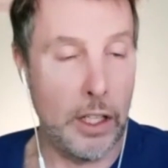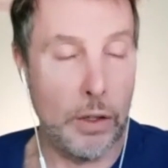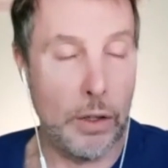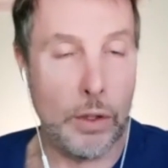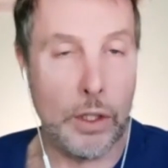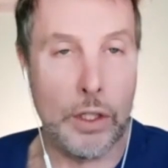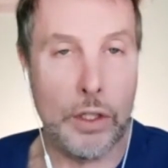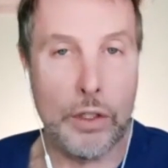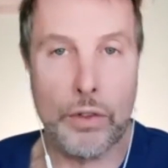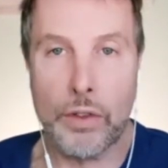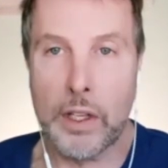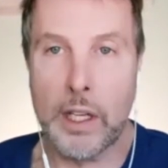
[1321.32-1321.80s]
you
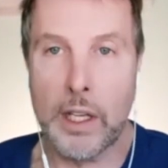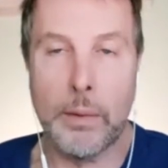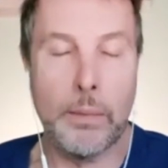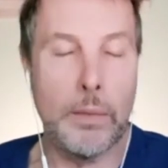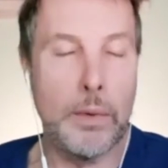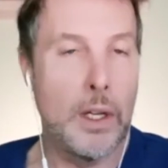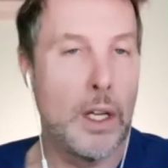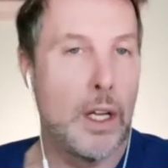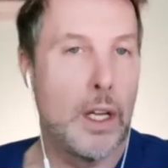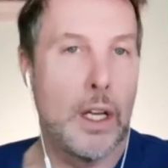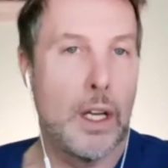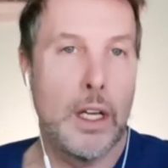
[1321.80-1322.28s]
can dream
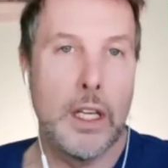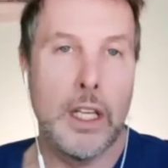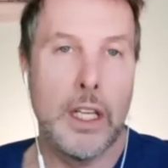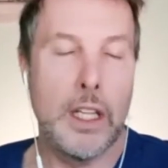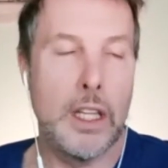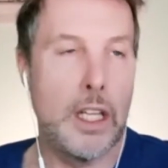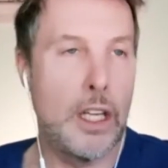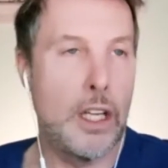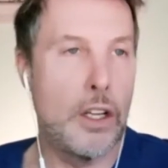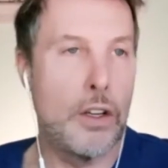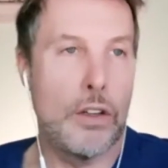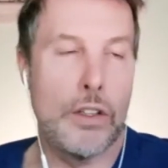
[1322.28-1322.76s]

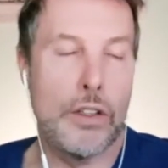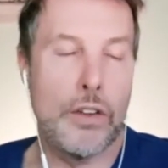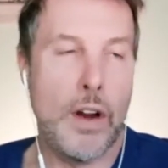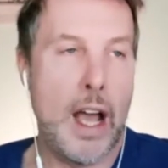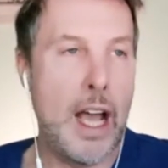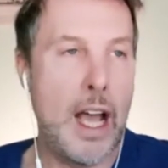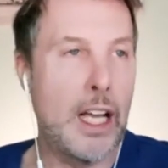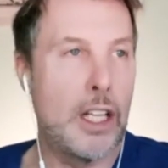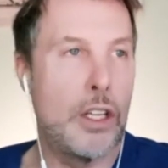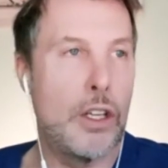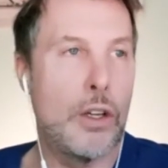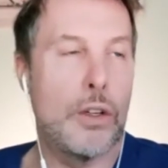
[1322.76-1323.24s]
that you're a
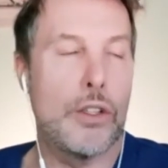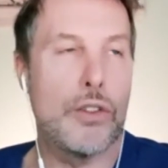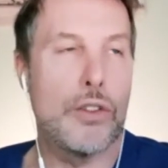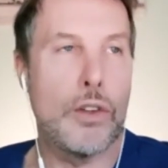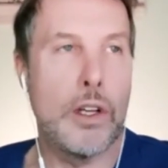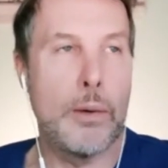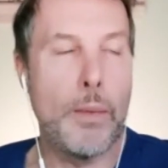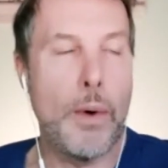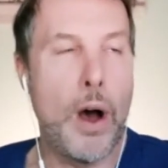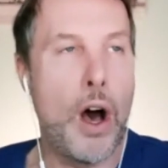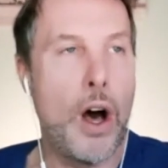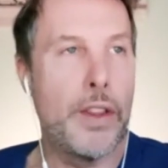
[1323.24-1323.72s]
dragon you can
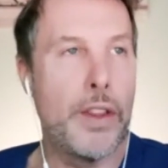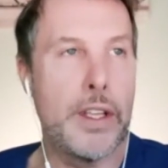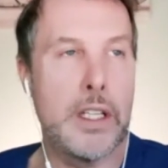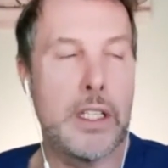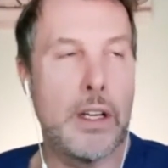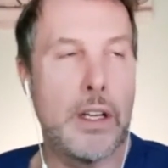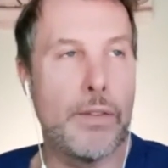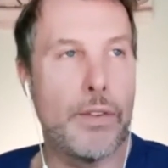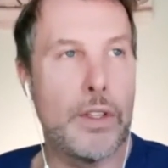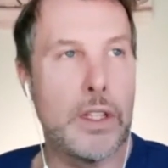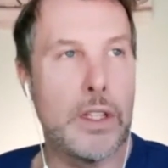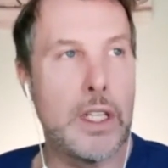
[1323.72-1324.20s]
dream all these
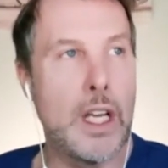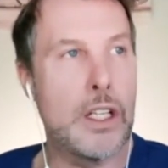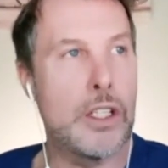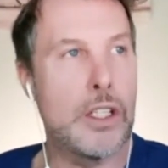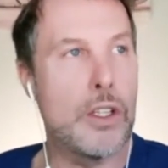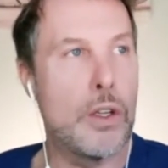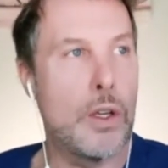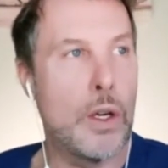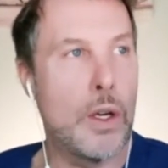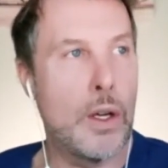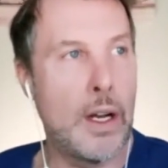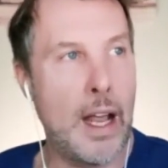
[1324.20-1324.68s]
different things
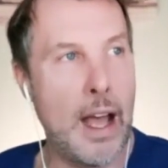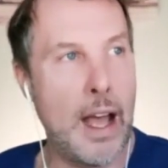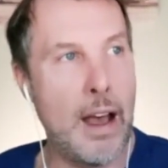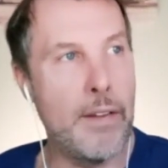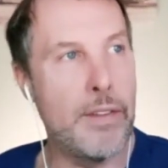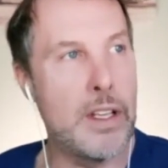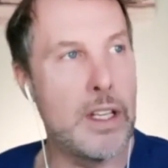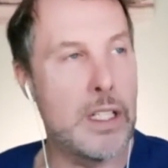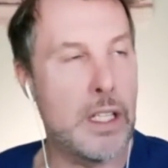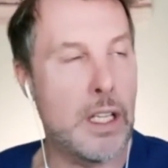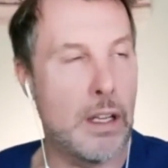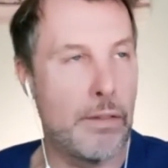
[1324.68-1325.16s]
so you can have
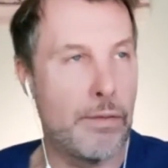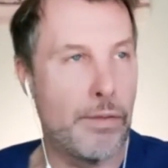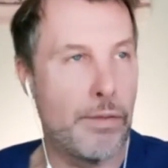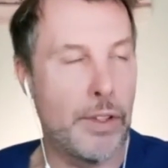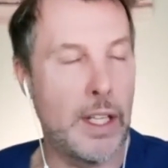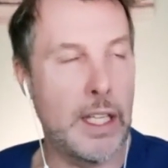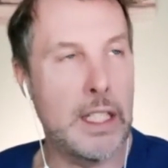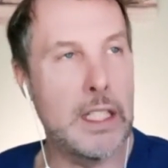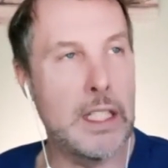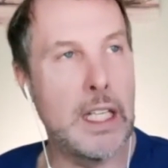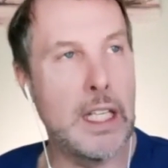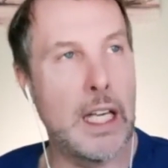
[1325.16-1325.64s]
these
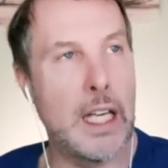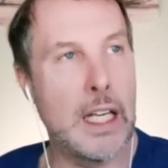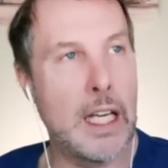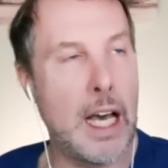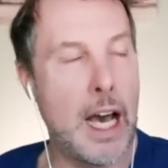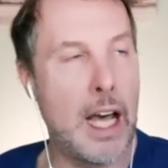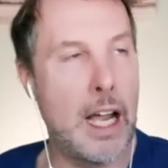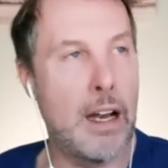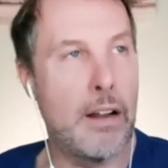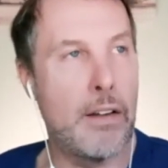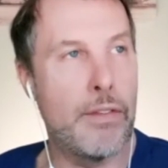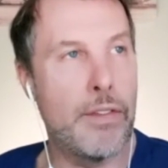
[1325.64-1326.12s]
conflicting
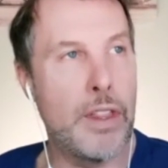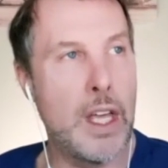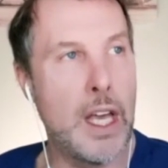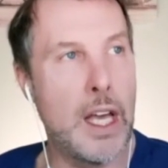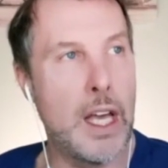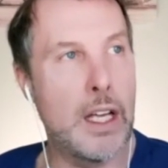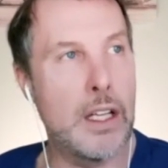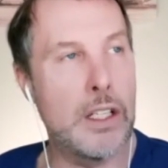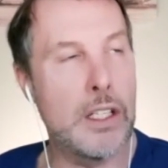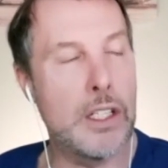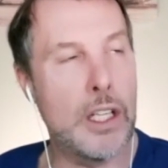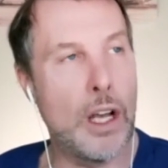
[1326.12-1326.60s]
kind of
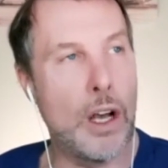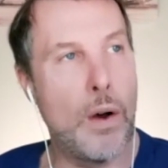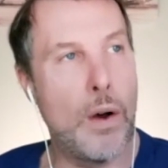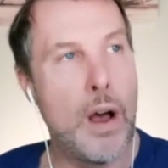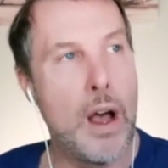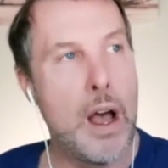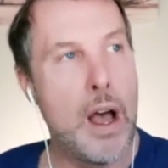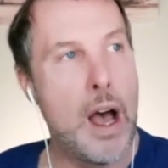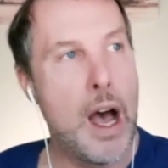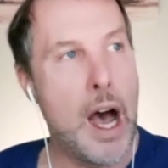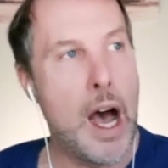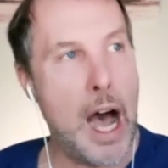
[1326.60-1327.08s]
things so
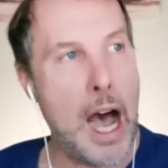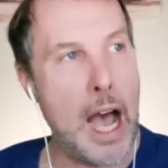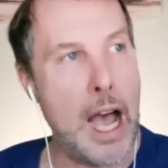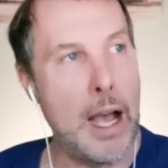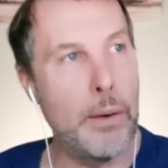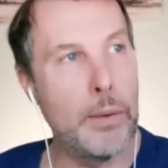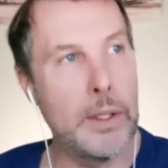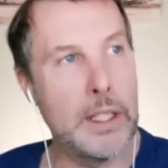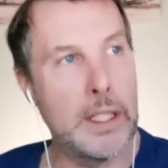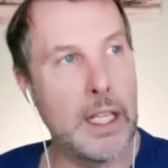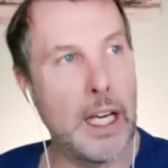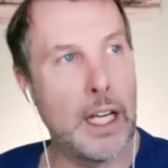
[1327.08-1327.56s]
i
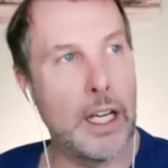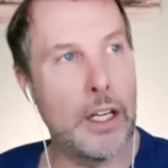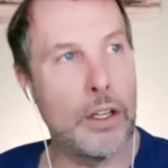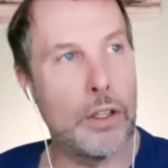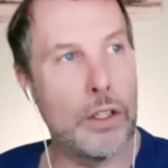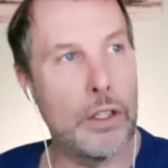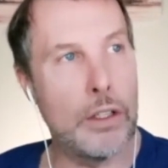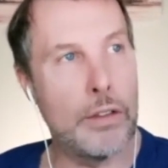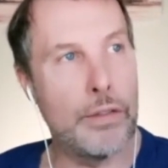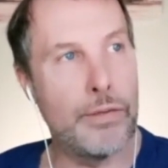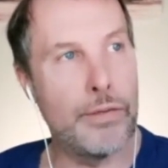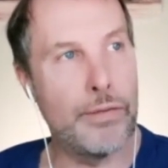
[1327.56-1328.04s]
would get
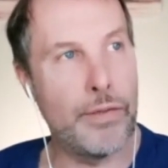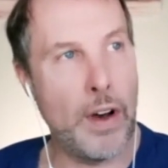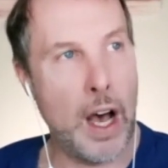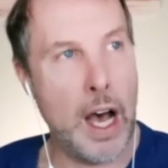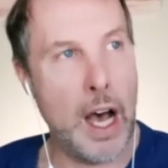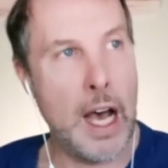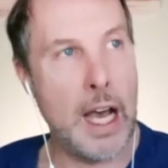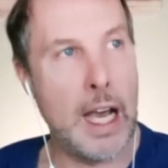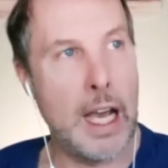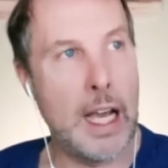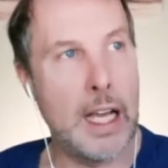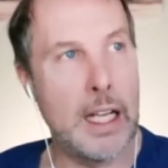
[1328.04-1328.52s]
her to
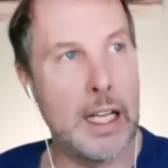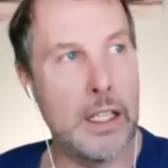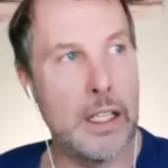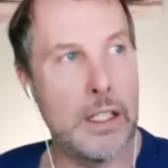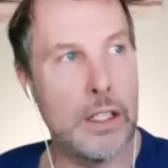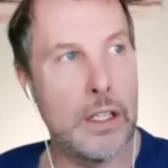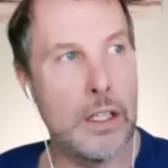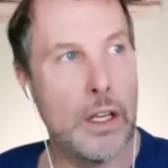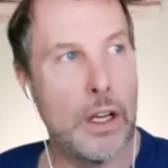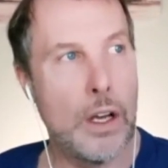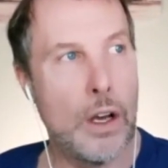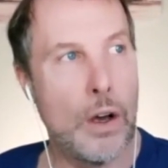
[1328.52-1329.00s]

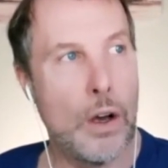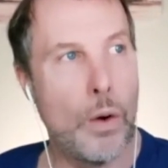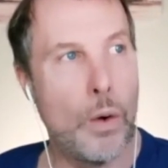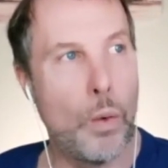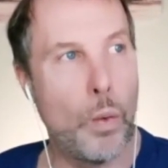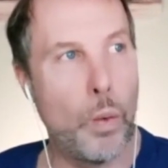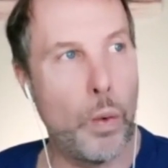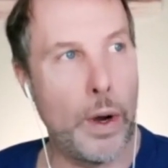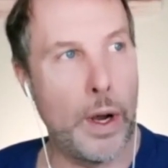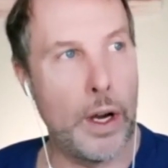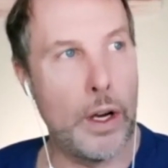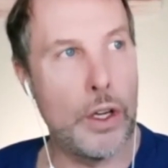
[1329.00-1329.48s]
find
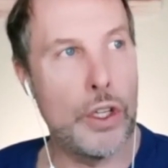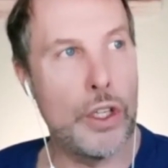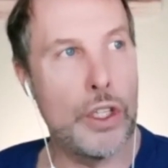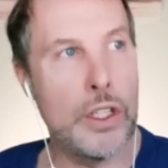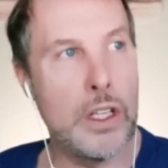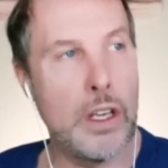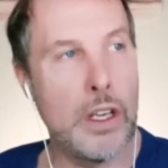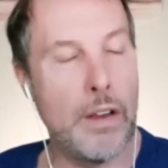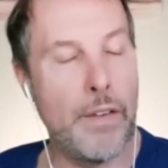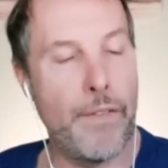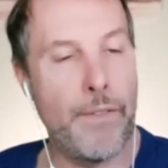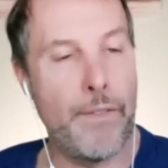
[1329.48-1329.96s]
where
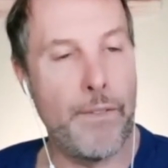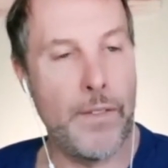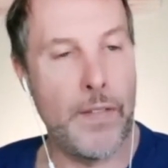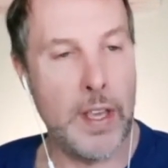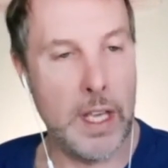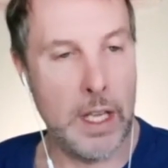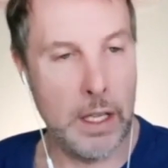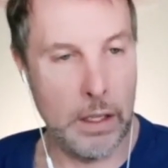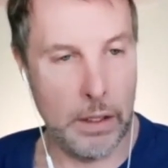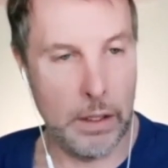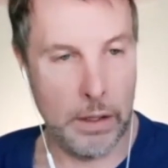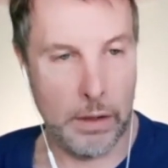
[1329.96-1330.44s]
she
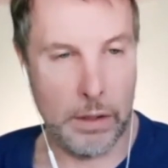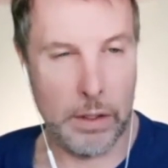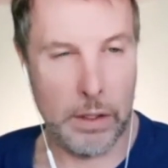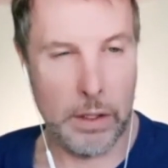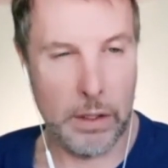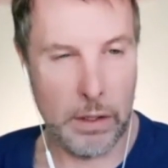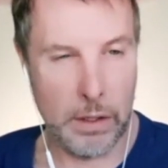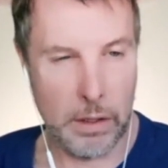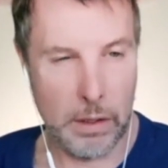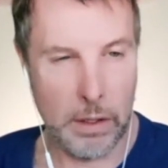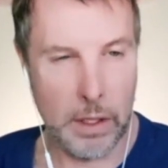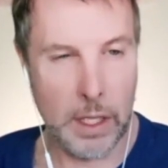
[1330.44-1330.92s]

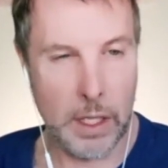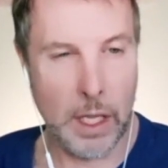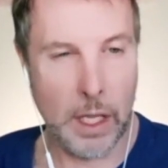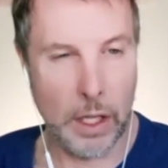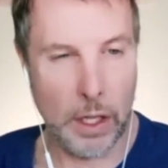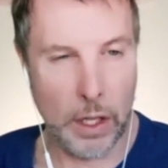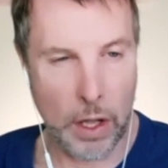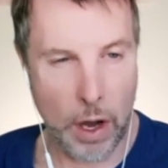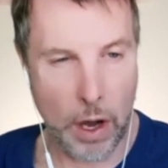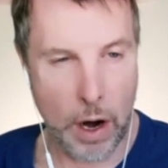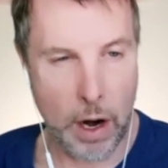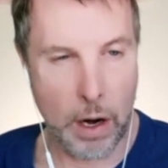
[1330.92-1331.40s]
feels the
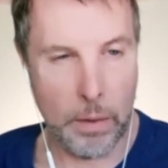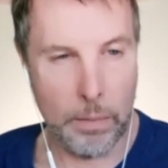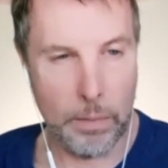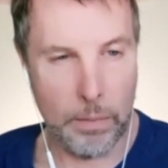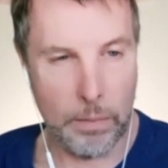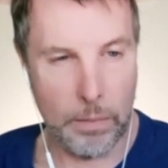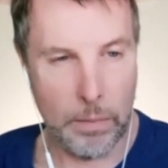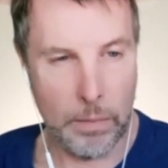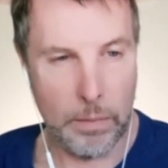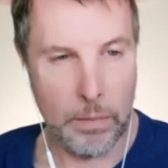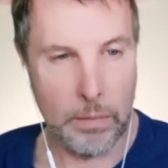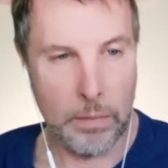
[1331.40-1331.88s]
alarm
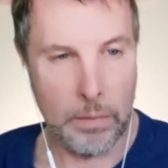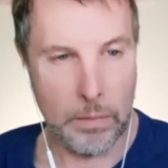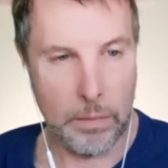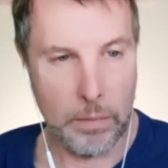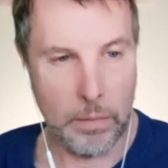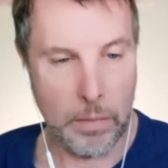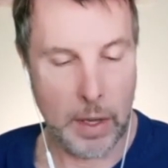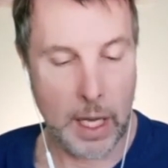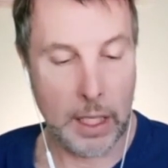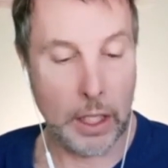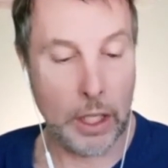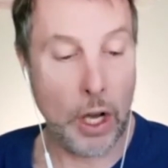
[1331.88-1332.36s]

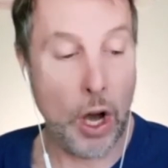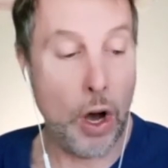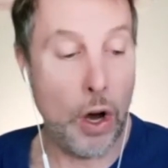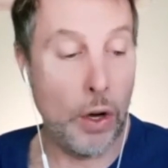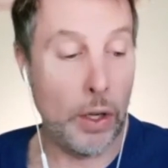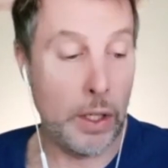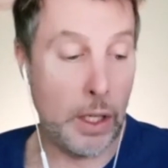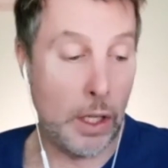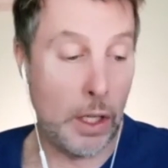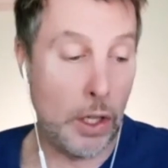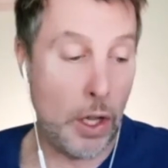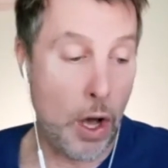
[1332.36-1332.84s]
and call
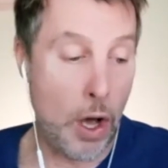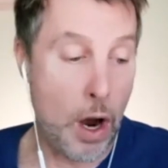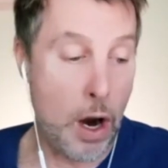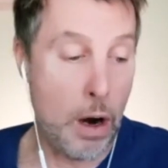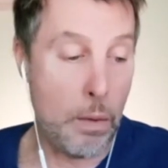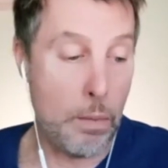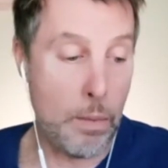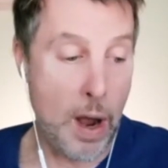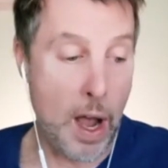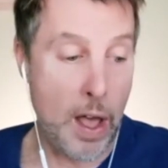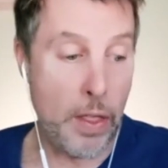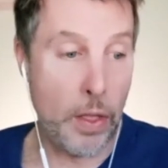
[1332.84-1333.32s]
it
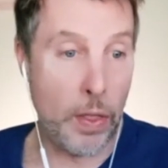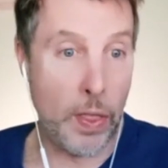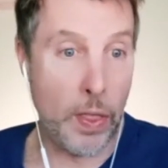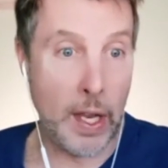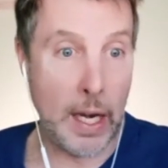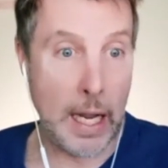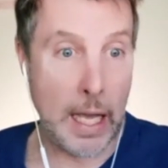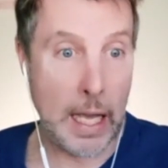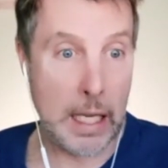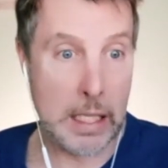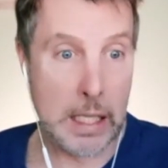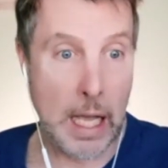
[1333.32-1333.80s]
alarm rather
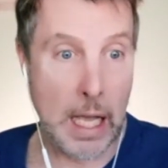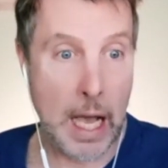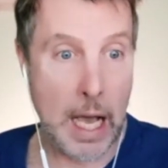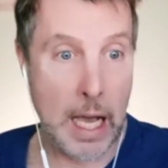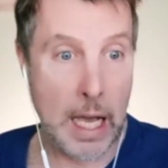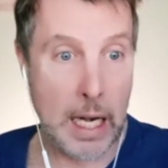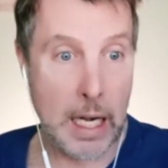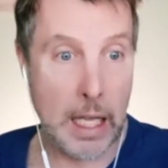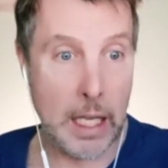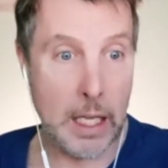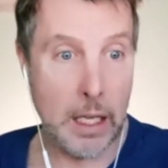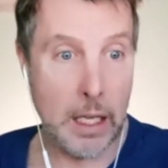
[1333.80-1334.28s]
than anxiety